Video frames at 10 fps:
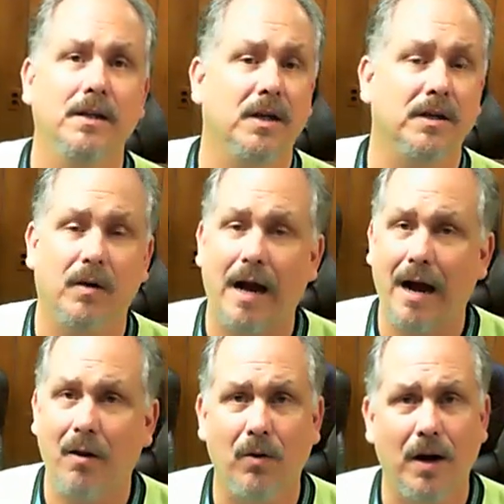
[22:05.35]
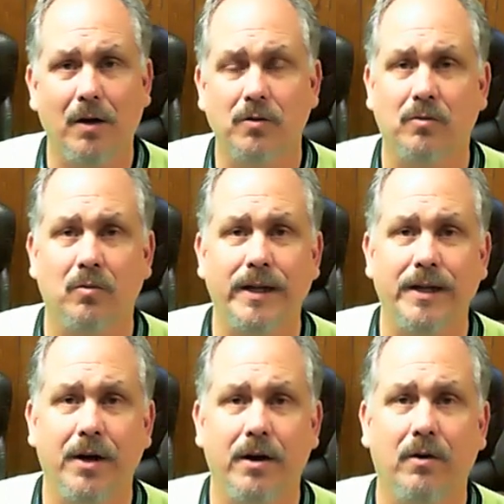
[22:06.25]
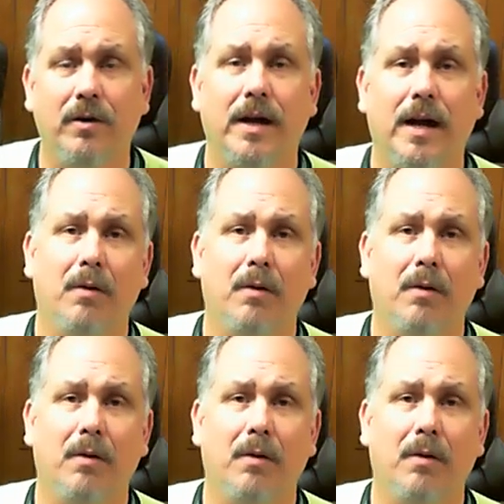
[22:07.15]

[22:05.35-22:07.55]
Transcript: Like, how else will we know